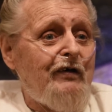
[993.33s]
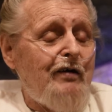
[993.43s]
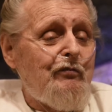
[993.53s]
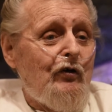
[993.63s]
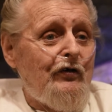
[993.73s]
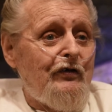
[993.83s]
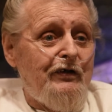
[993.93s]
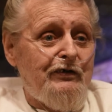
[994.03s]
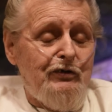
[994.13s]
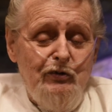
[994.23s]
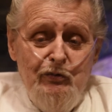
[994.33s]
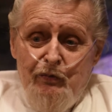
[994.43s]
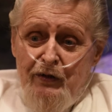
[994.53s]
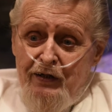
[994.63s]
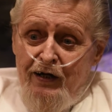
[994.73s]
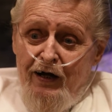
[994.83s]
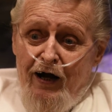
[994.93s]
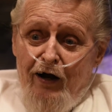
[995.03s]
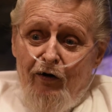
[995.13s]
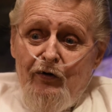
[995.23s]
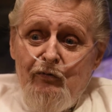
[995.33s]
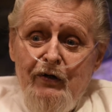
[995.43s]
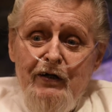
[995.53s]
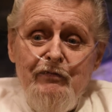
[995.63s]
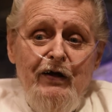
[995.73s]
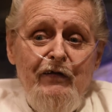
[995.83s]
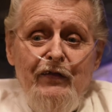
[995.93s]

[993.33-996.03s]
When I'm ordering a tube, I order whatever I